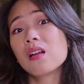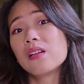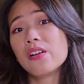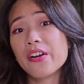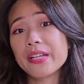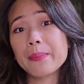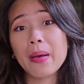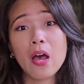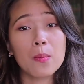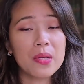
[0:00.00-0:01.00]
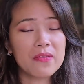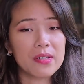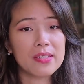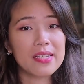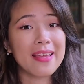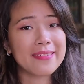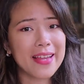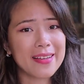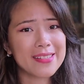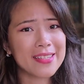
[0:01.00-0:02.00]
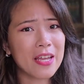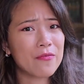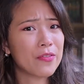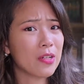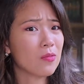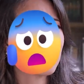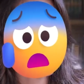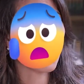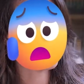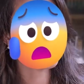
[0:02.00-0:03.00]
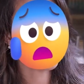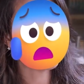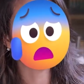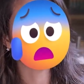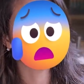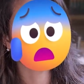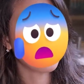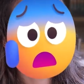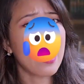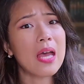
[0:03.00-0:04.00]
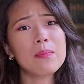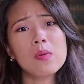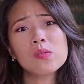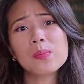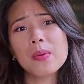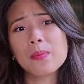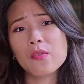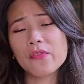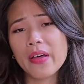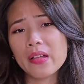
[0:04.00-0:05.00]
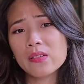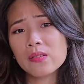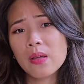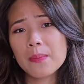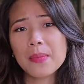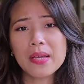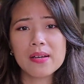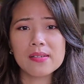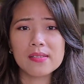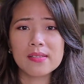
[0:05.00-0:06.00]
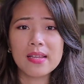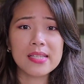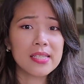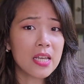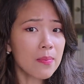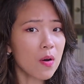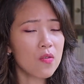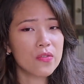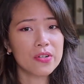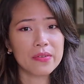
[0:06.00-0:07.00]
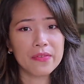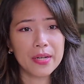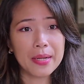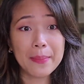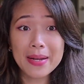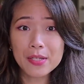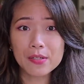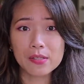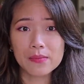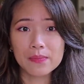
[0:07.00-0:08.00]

Learning PowerPivot and DAX can feel overwhelmed. And most people fail because they skip over the fundamental.